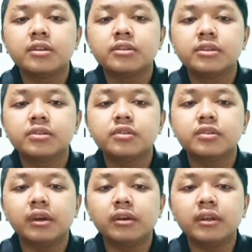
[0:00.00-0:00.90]
just
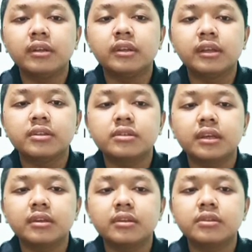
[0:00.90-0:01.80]
theory that
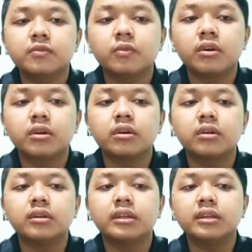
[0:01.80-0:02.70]
scientists work
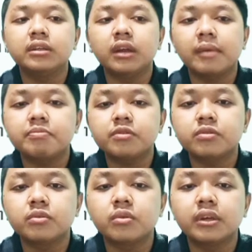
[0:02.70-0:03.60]
on in labs
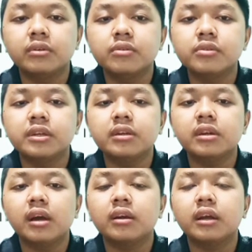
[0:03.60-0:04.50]
to industry
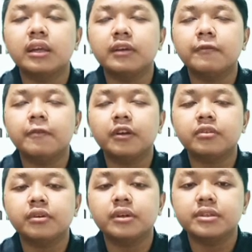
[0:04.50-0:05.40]
done in
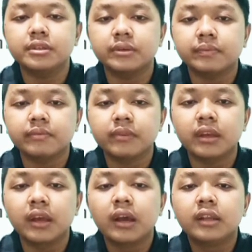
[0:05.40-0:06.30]
factories.
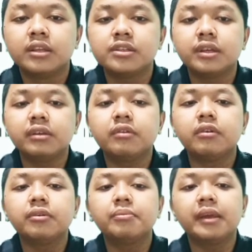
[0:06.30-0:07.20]
This
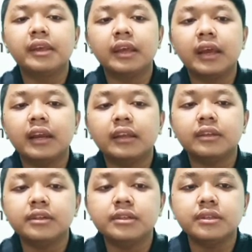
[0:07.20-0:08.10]
includes making
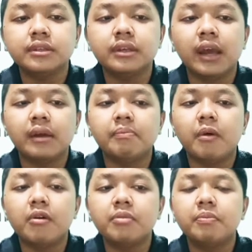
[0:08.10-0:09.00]
electricity and
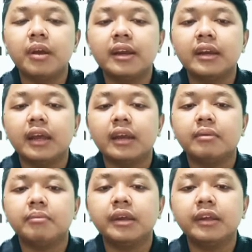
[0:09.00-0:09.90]
power plant
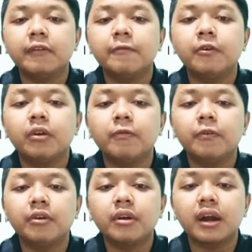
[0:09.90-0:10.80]
and making fuel
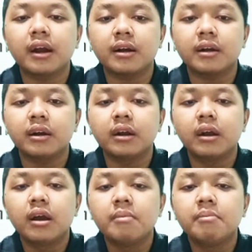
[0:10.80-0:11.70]
for car.
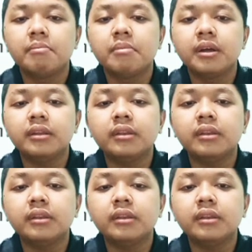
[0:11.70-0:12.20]
But